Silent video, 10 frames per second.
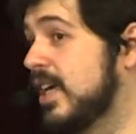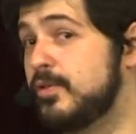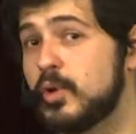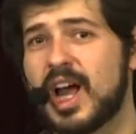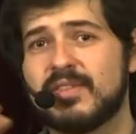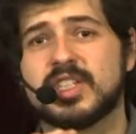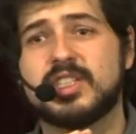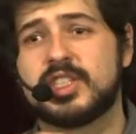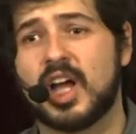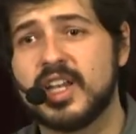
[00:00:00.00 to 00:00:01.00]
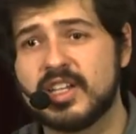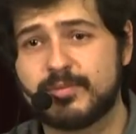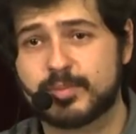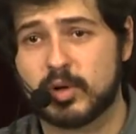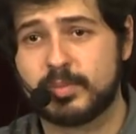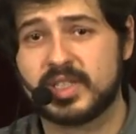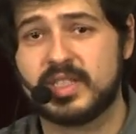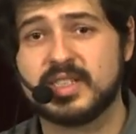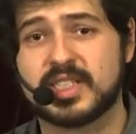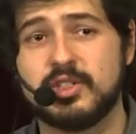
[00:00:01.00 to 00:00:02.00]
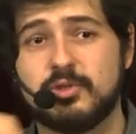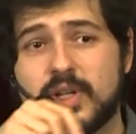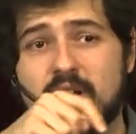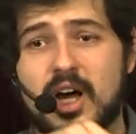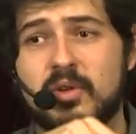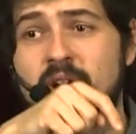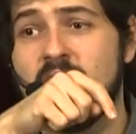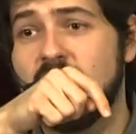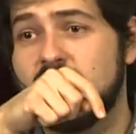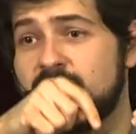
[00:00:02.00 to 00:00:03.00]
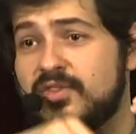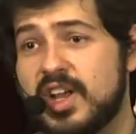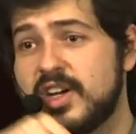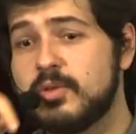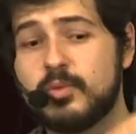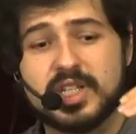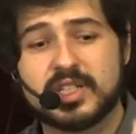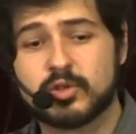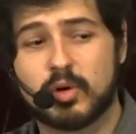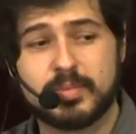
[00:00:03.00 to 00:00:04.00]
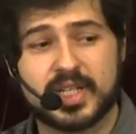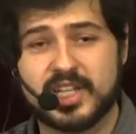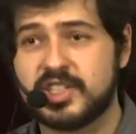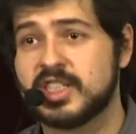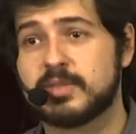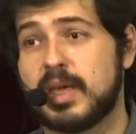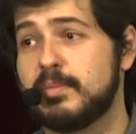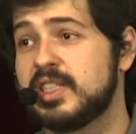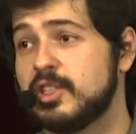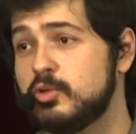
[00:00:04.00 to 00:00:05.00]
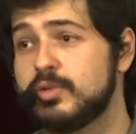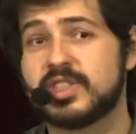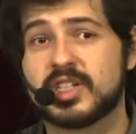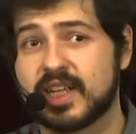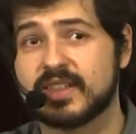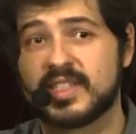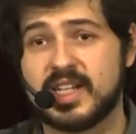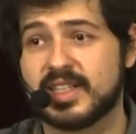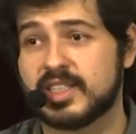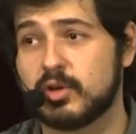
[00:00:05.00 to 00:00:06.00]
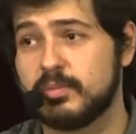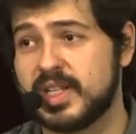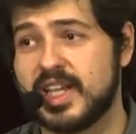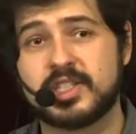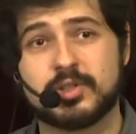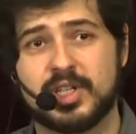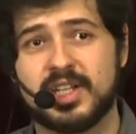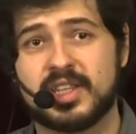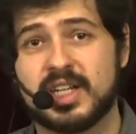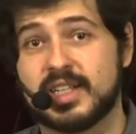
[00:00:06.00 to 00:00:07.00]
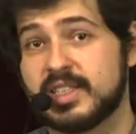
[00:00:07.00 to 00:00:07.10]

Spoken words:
if you have a ton of properties and you allow very weird combinations, maybe the user can select the combination or anything like